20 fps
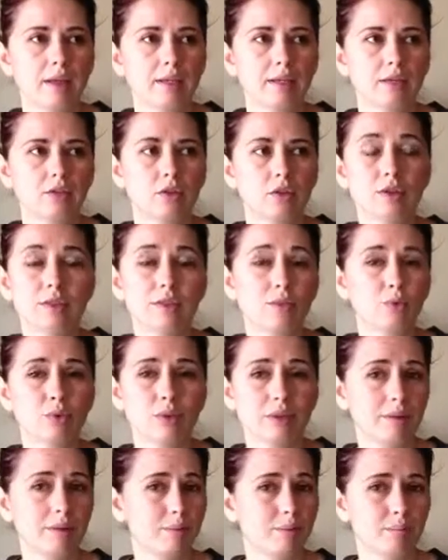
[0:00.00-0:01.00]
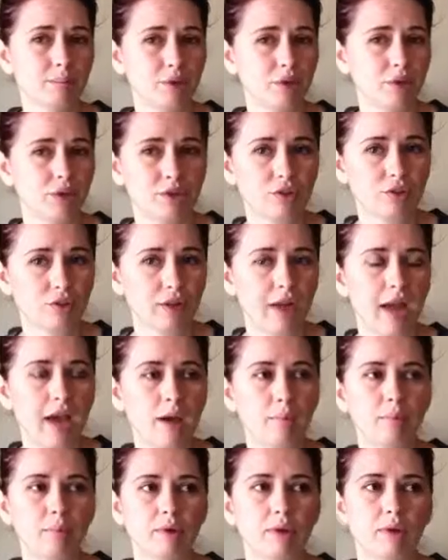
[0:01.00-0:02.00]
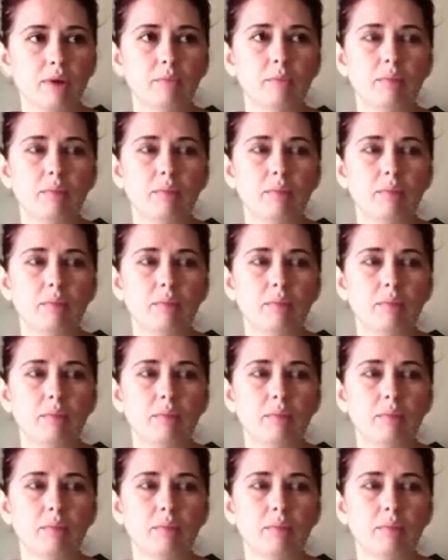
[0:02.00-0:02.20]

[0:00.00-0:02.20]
So I wasn't really particularly happy.